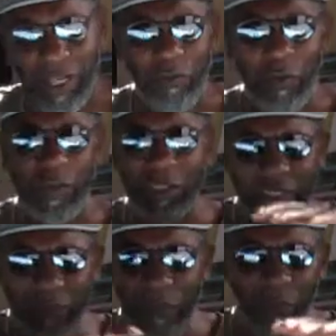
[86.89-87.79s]
from.
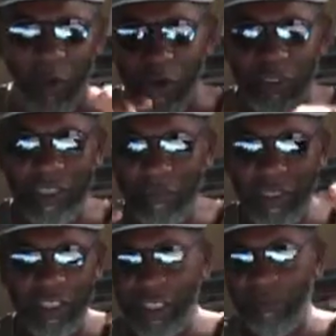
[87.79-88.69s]
Different worlds,
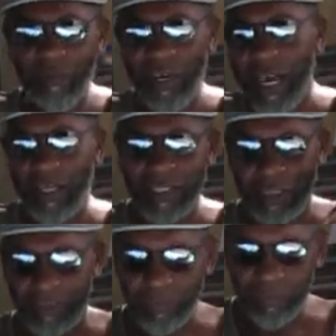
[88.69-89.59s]
different realities.